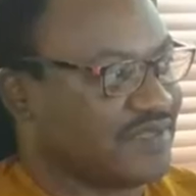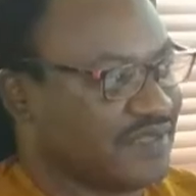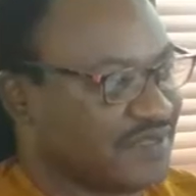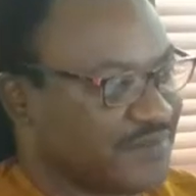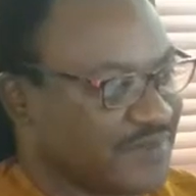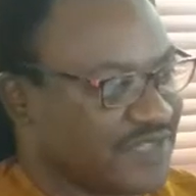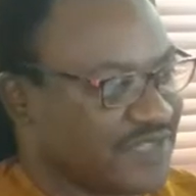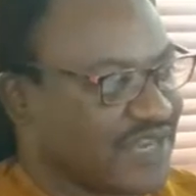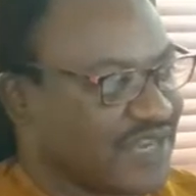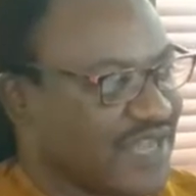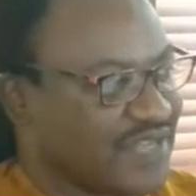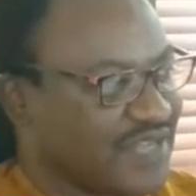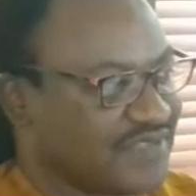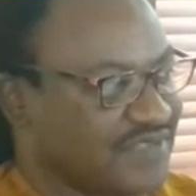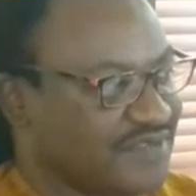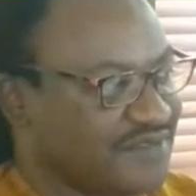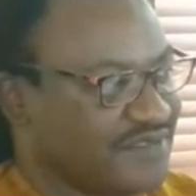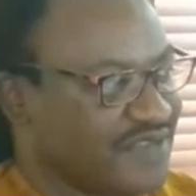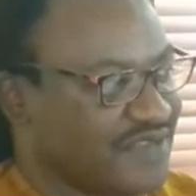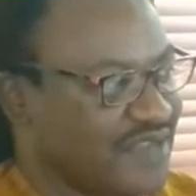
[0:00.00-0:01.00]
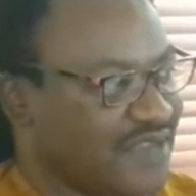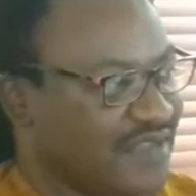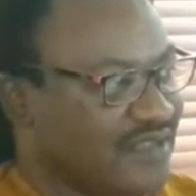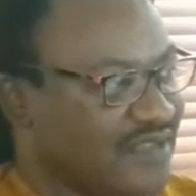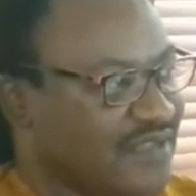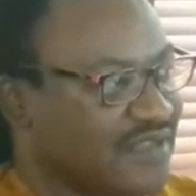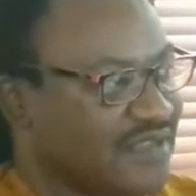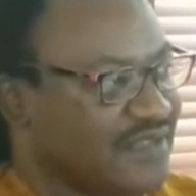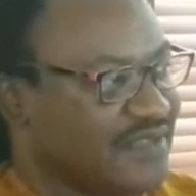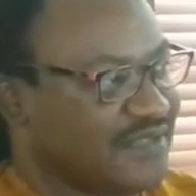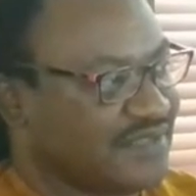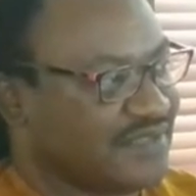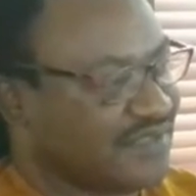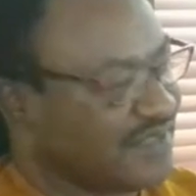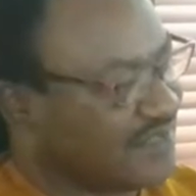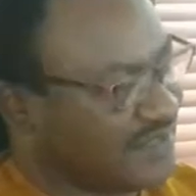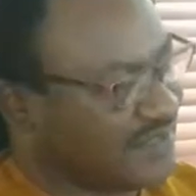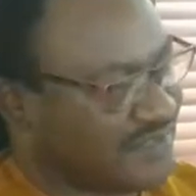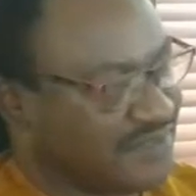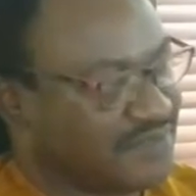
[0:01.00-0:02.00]
specialized area, it's a
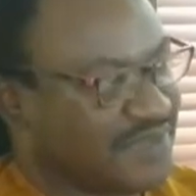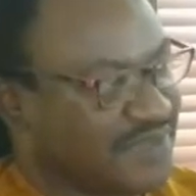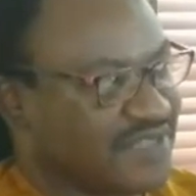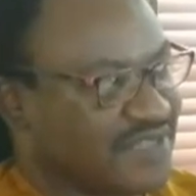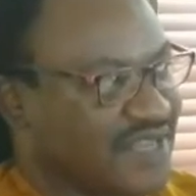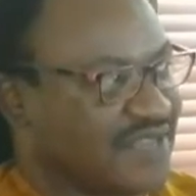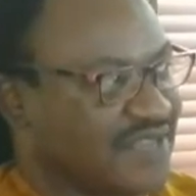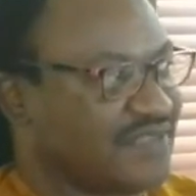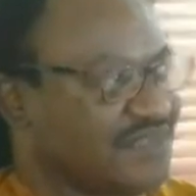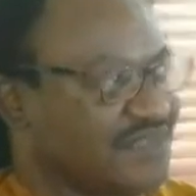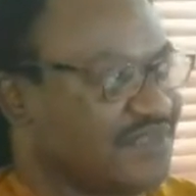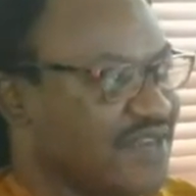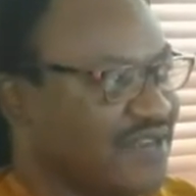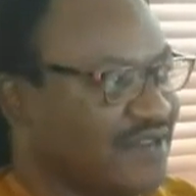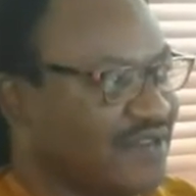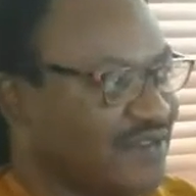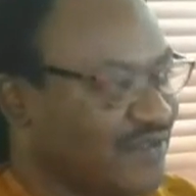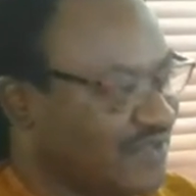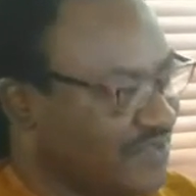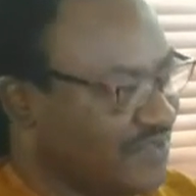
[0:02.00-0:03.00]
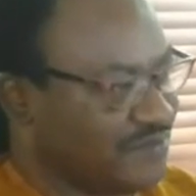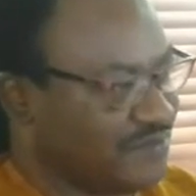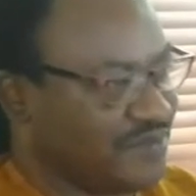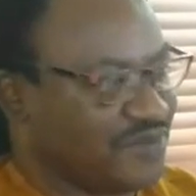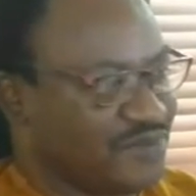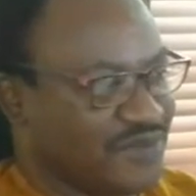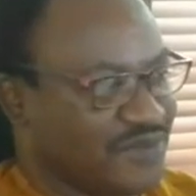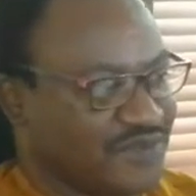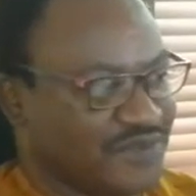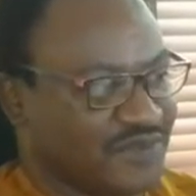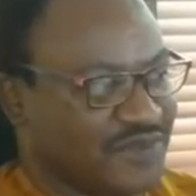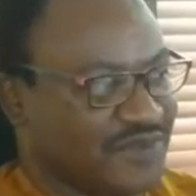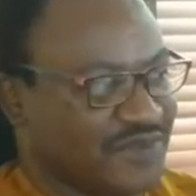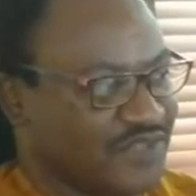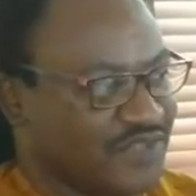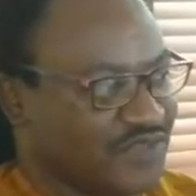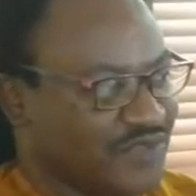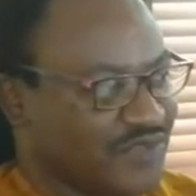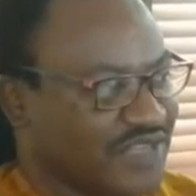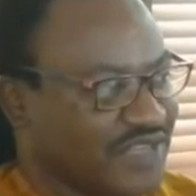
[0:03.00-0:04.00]
stigmatized area, not everybody wants to go
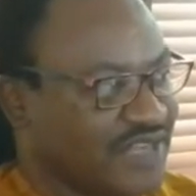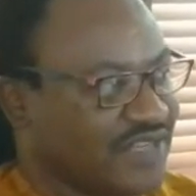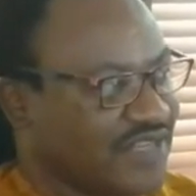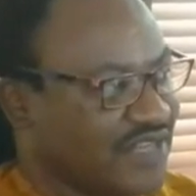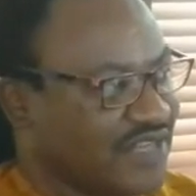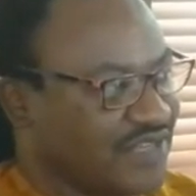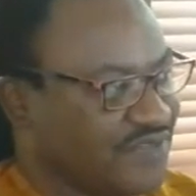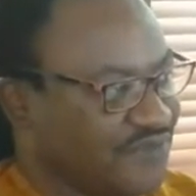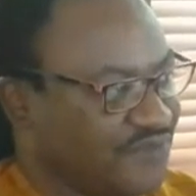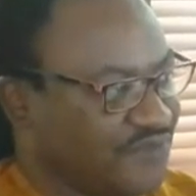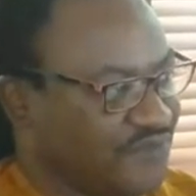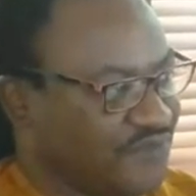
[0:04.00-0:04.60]
into it, and then they find